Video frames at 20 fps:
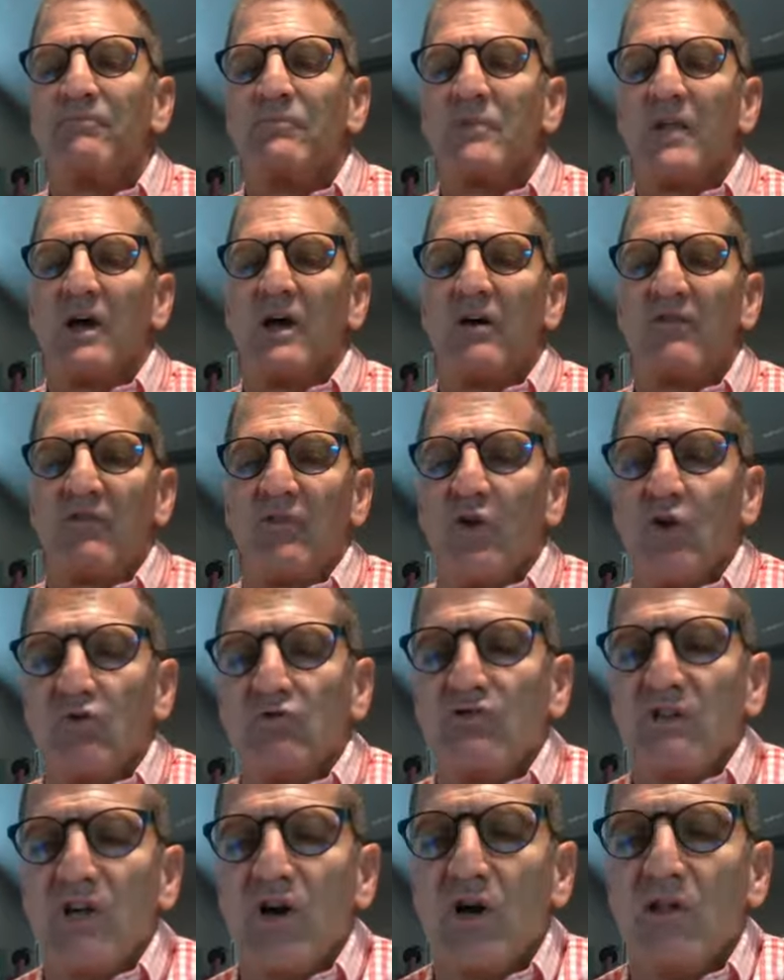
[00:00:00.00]
For
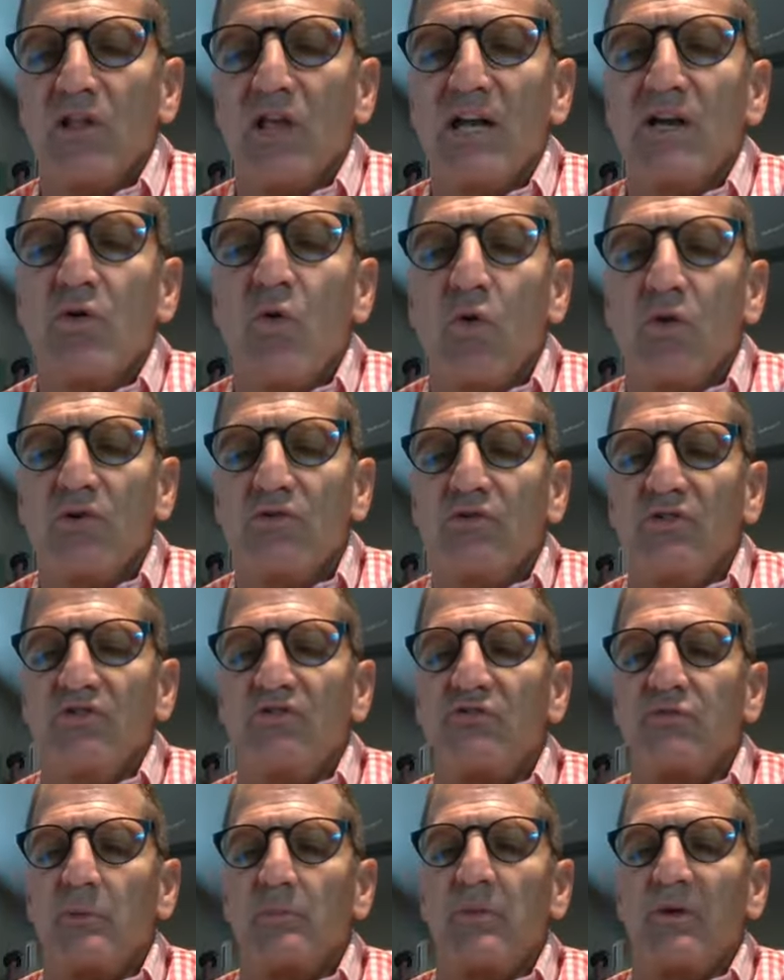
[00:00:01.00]
hosting online
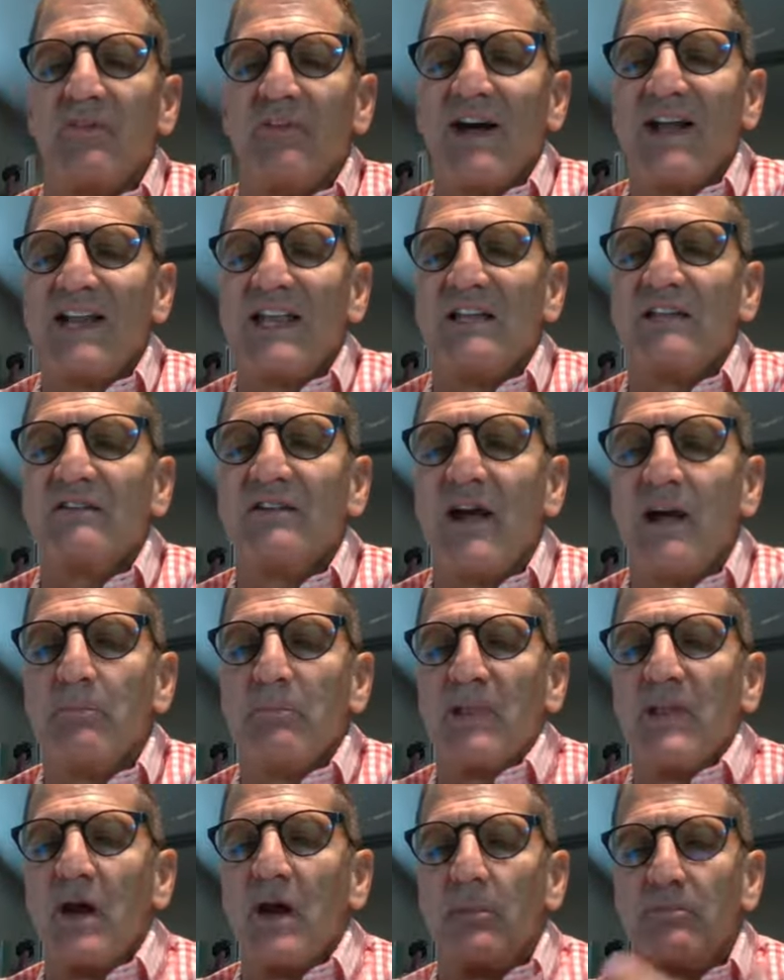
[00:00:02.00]
courses, for providing
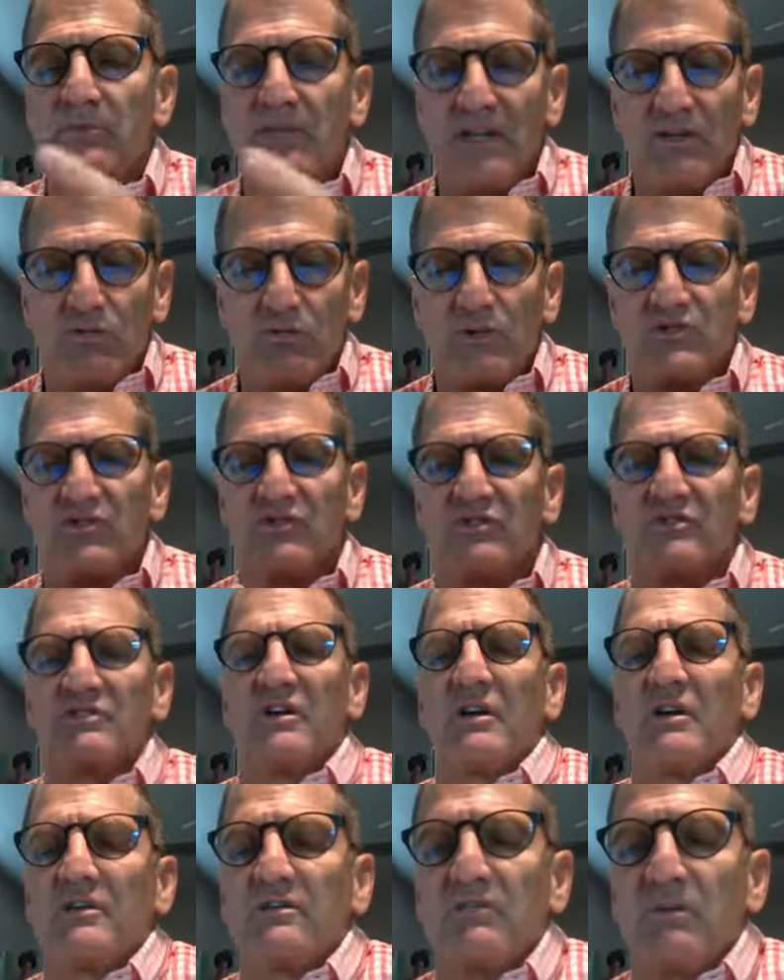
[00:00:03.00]
timely updates, which is
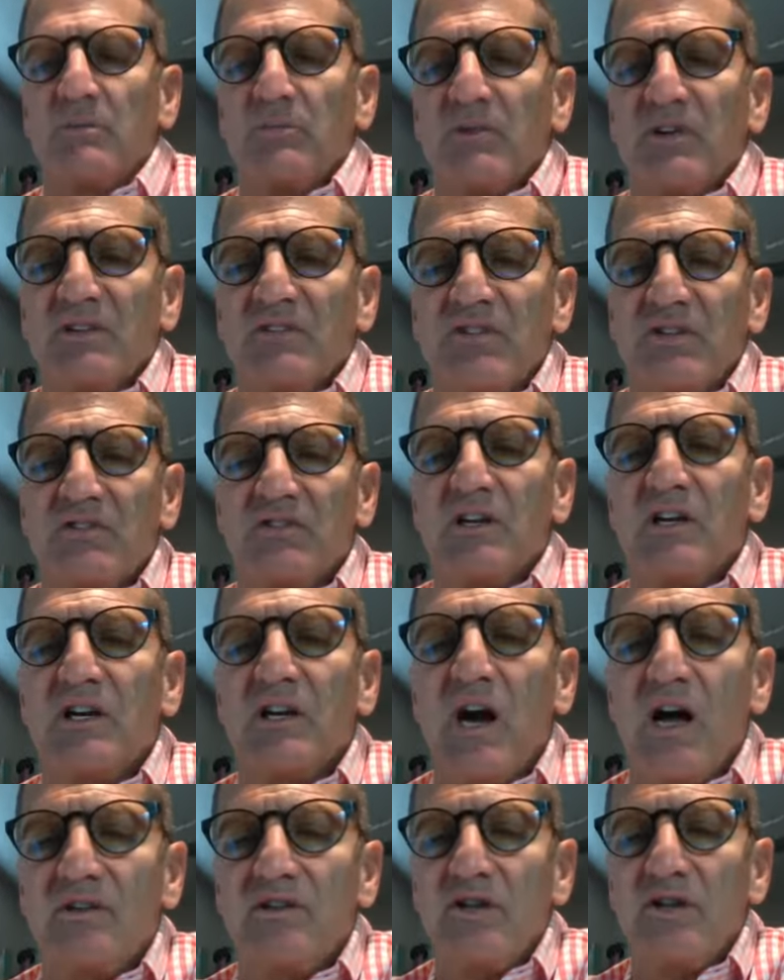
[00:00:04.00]
some consistent
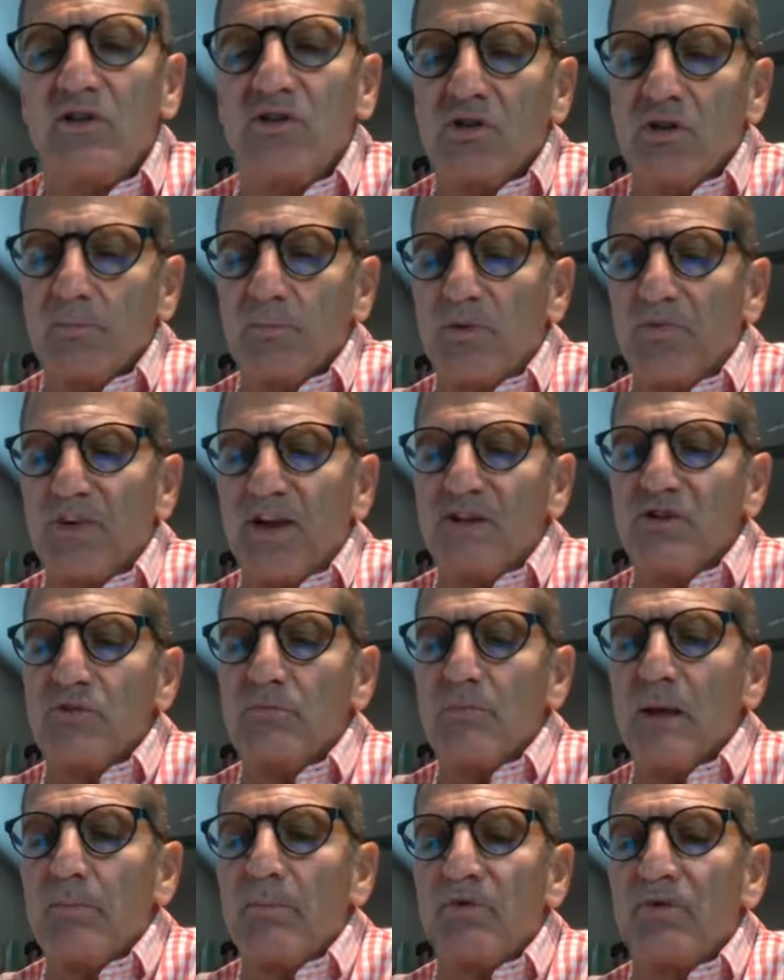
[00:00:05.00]
content you can provide your
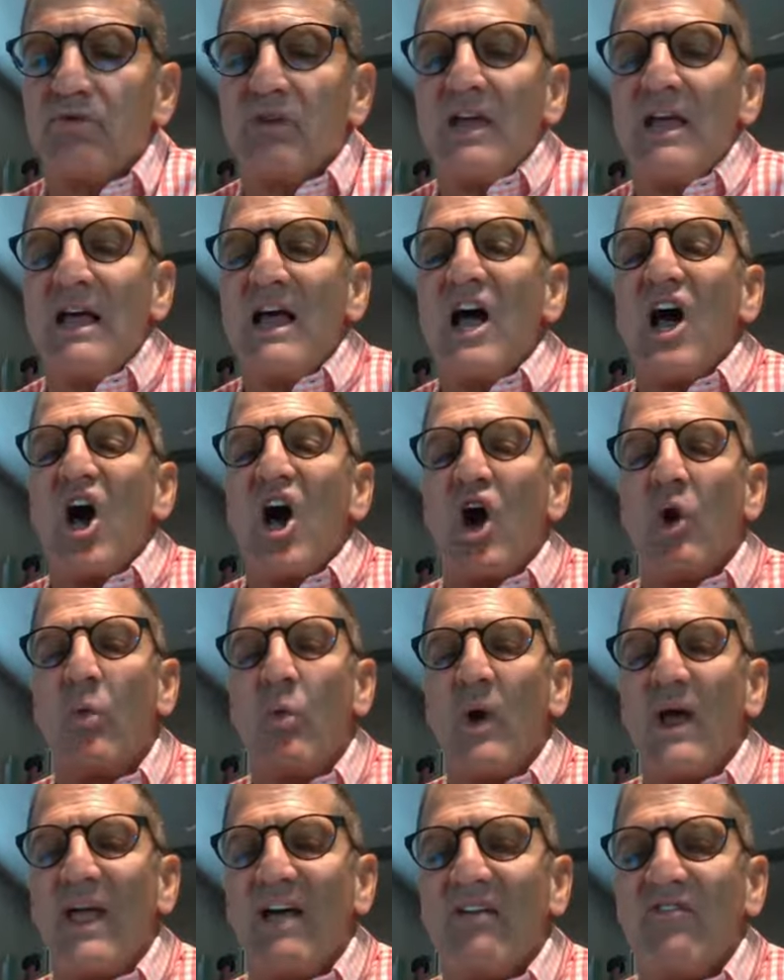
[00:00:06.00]
members, a
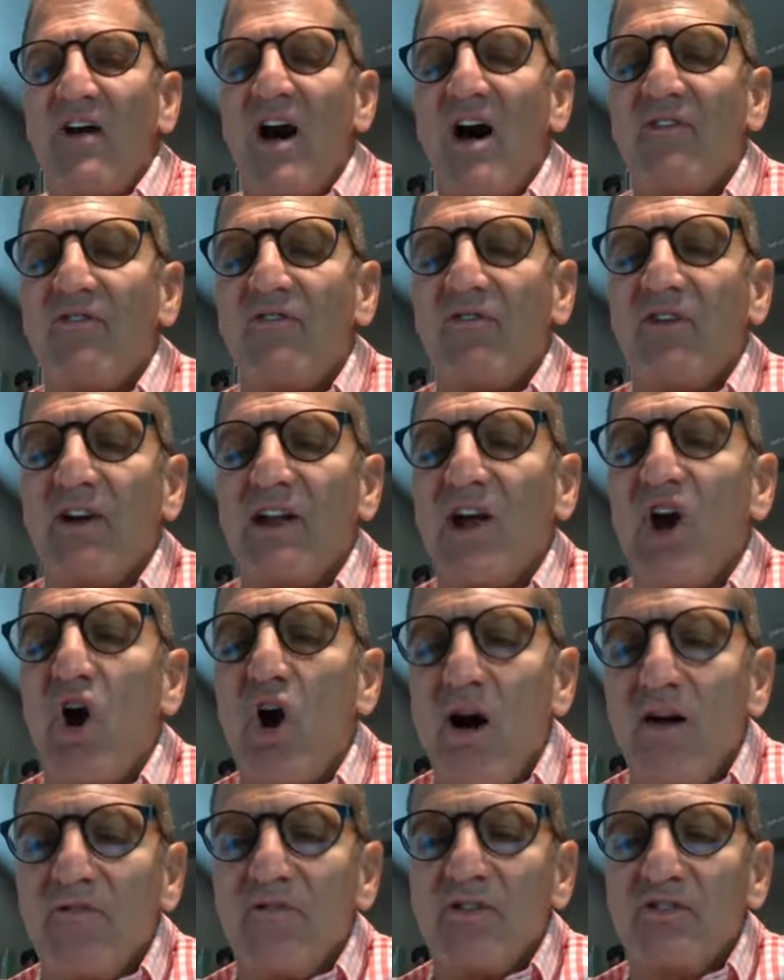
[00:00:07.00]
way of offering
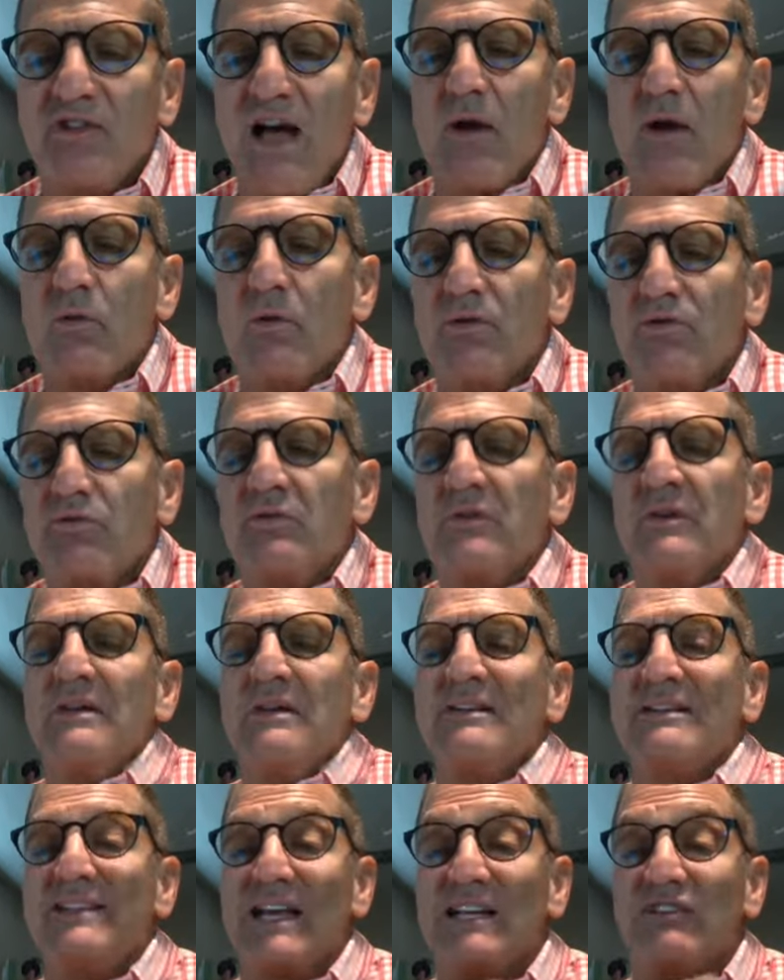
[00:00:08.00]
office hours
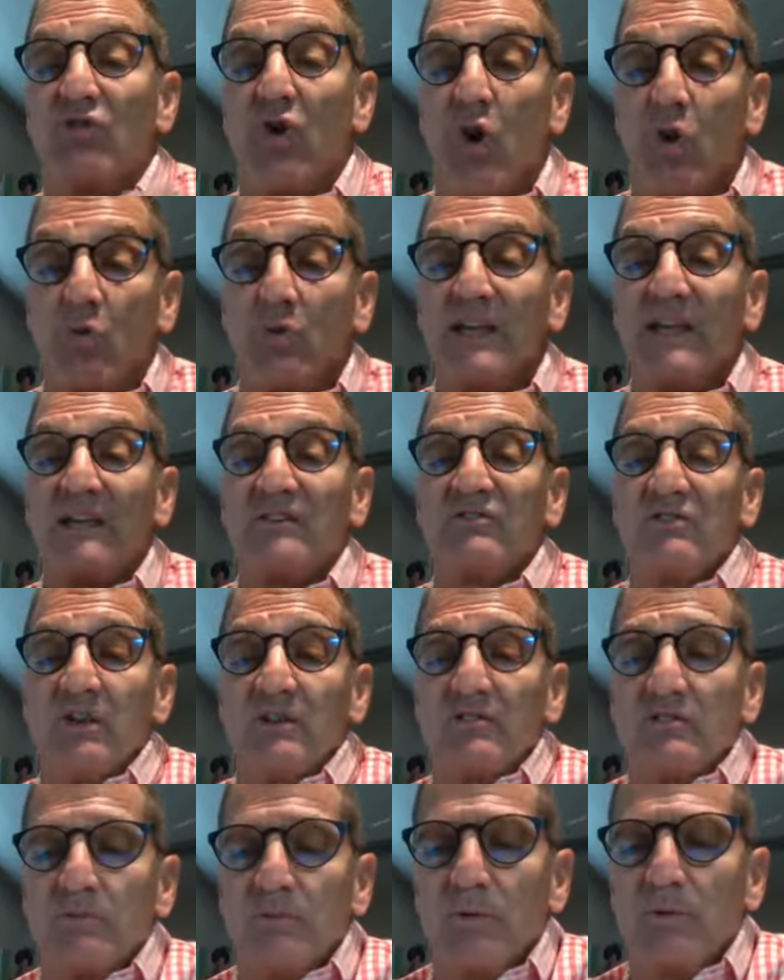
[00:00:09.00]
that's only
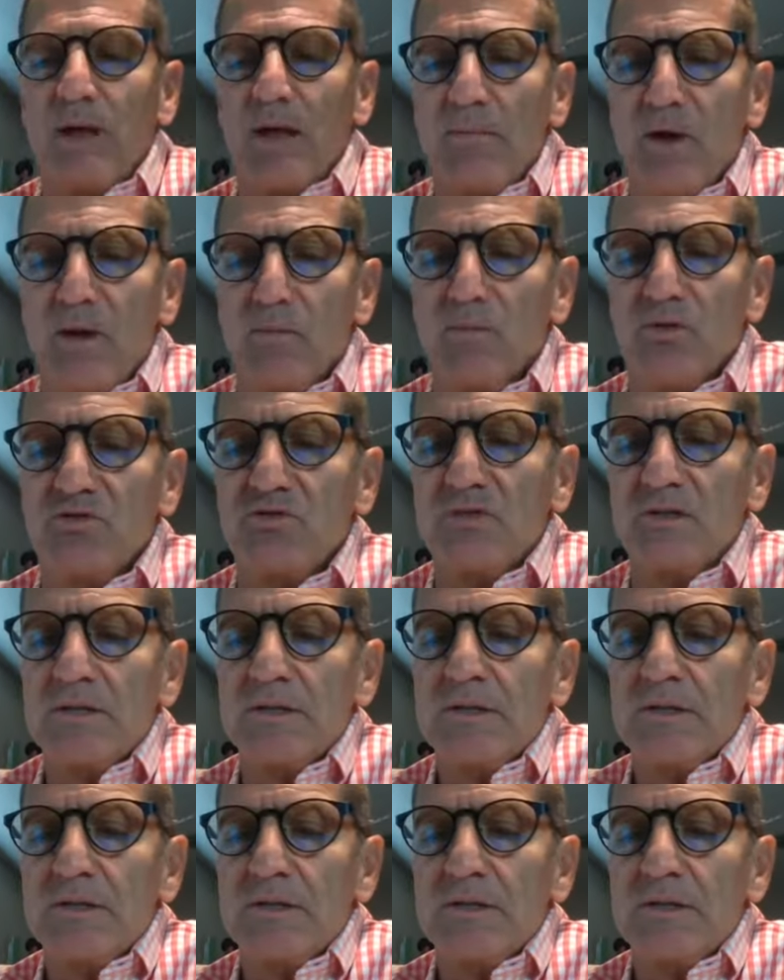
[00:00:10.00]
accessible to my members,